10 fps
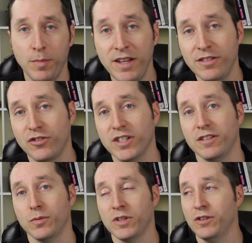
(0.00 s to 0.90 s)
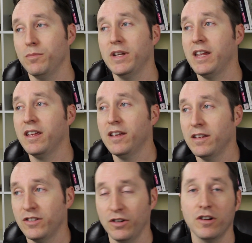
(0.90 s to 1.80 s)
basic gist is with so many
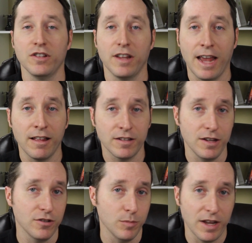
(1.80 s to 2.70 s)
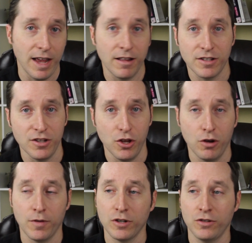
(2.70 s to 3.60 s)
stars in the galaxy and so many galaxies in the
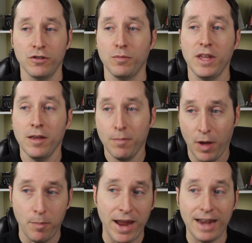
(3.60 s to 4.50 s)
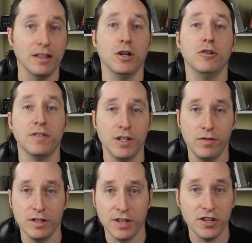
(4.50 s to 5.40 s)
universe, there going to be a pantload of
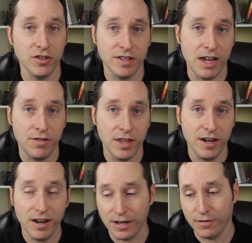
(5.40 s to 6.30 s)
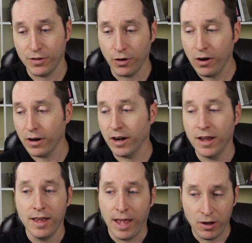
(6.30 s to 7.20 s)
civilizations out there, and if there
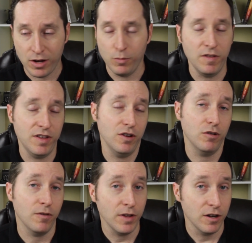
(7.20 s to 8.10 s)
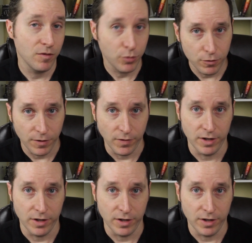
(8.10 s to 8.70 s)
are, how come we see no definitive proof of